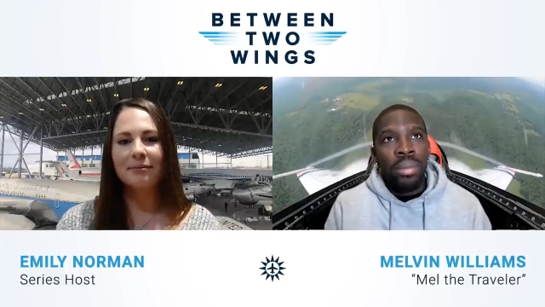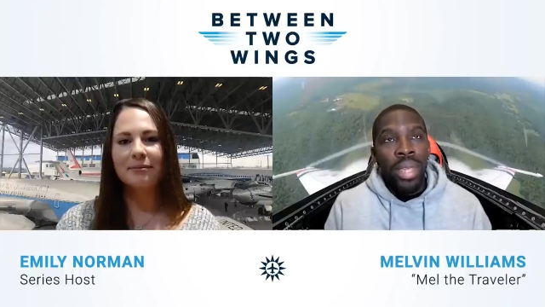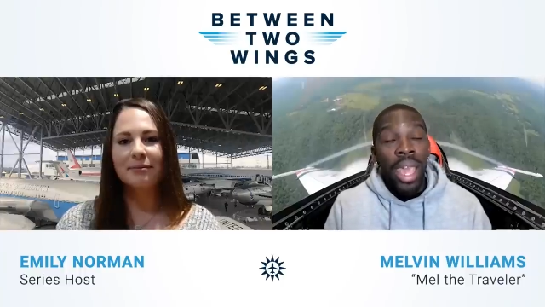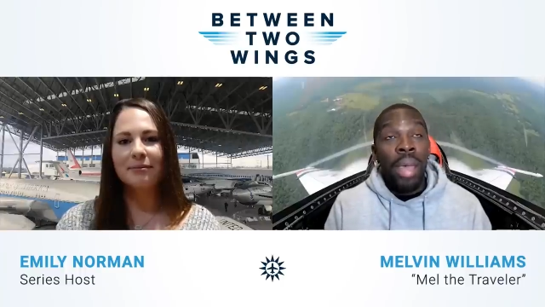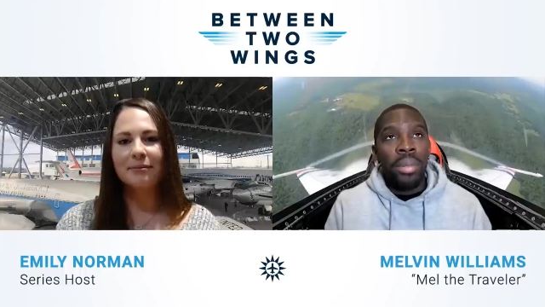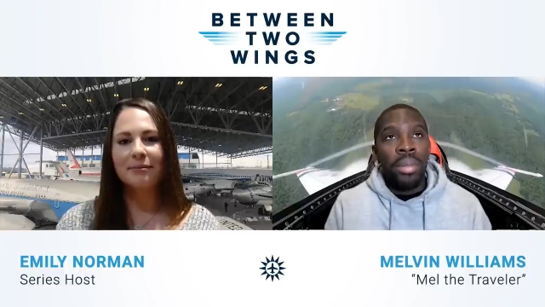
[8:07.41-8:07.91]

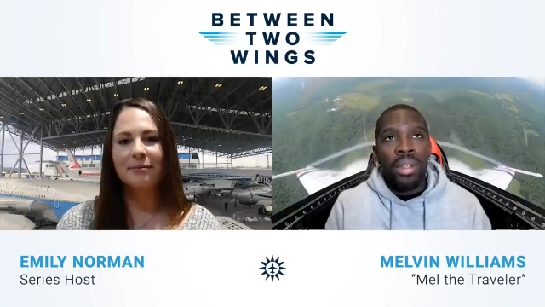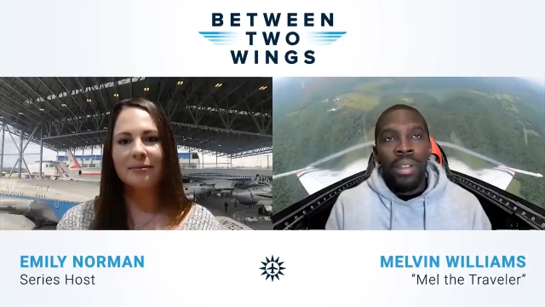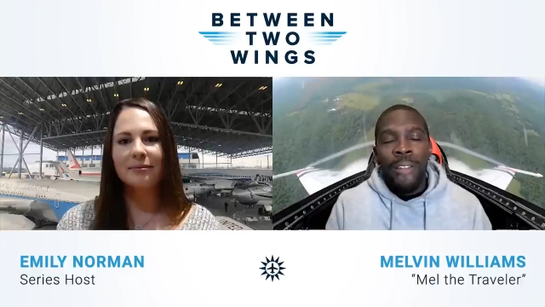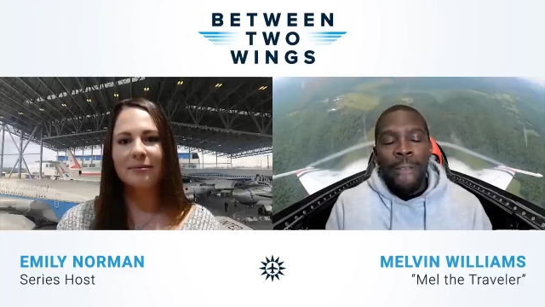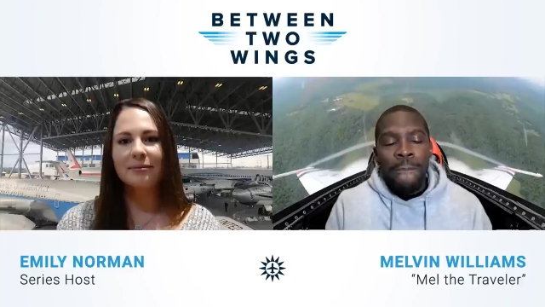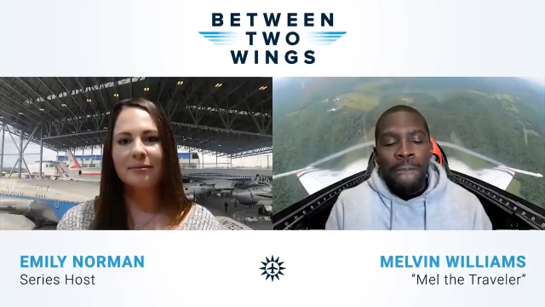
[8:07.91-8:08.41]

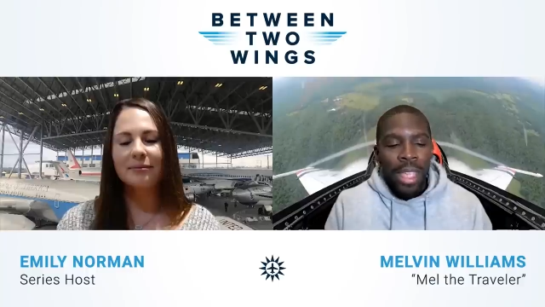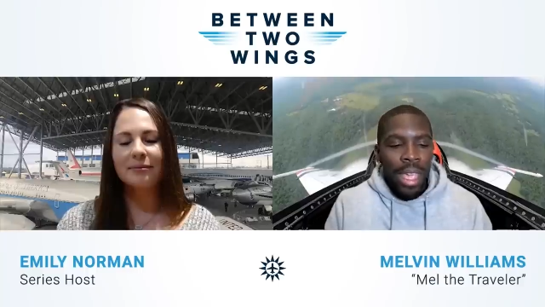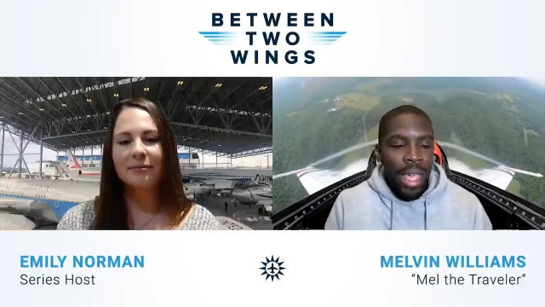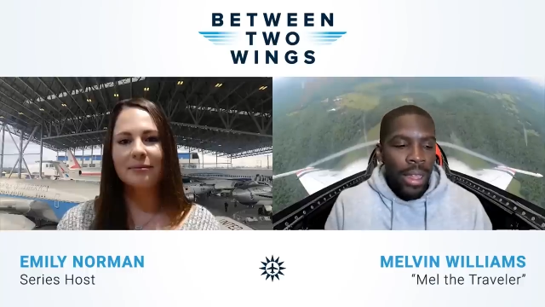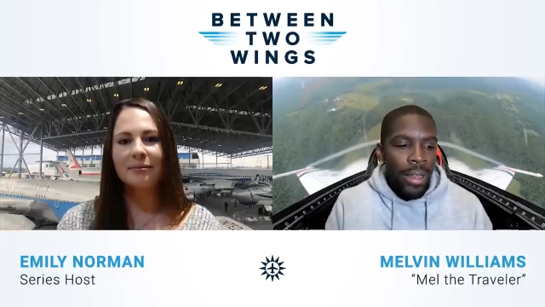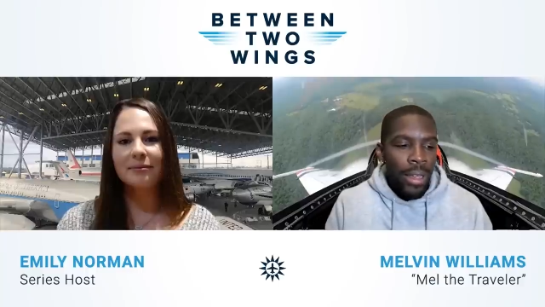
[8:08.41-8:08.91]
Speaker 1: captain,
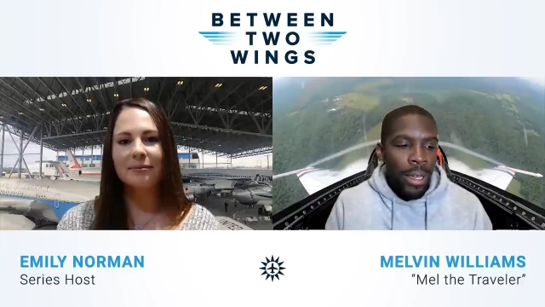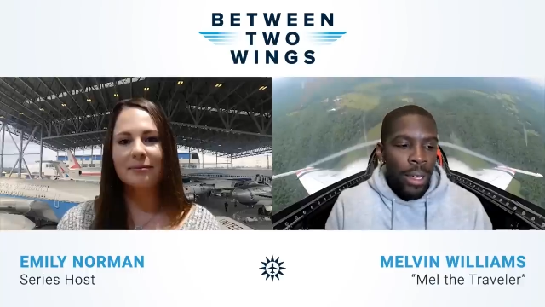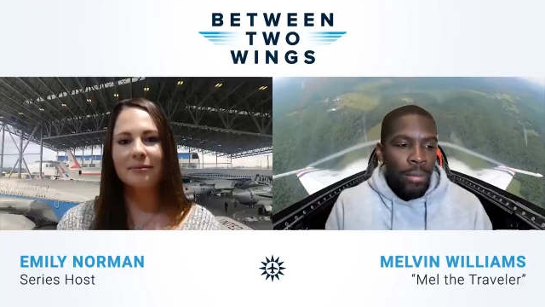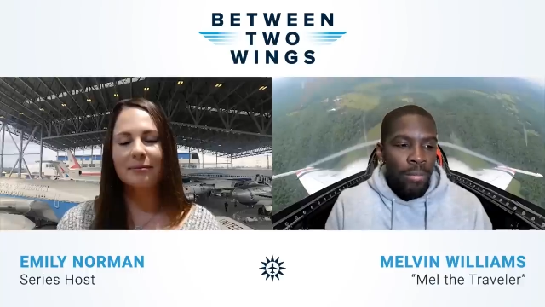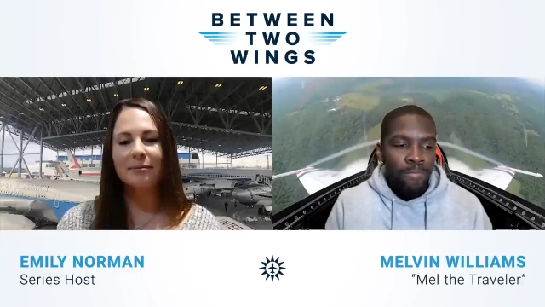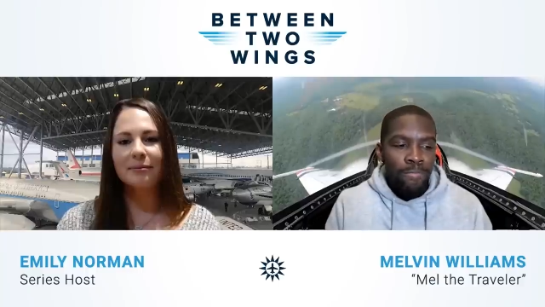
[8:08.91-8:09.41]
and
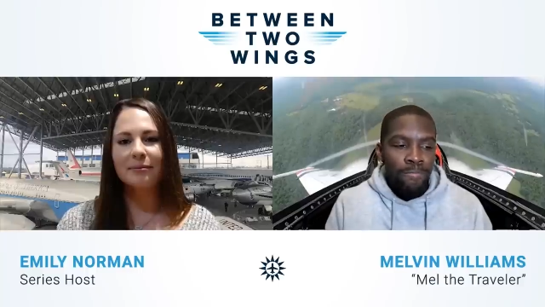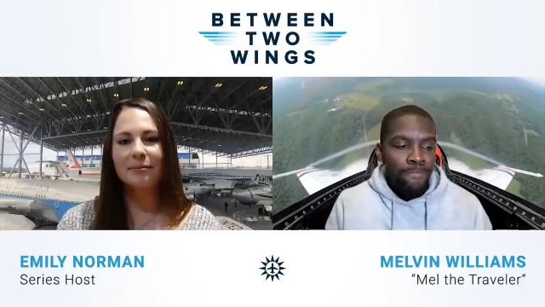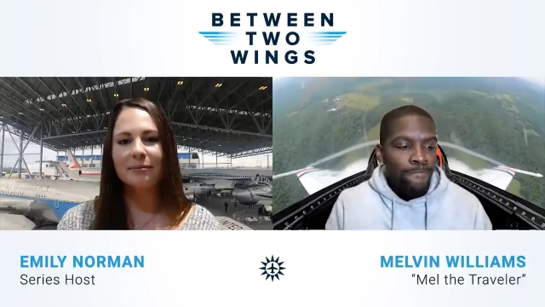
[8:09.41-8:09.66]
um,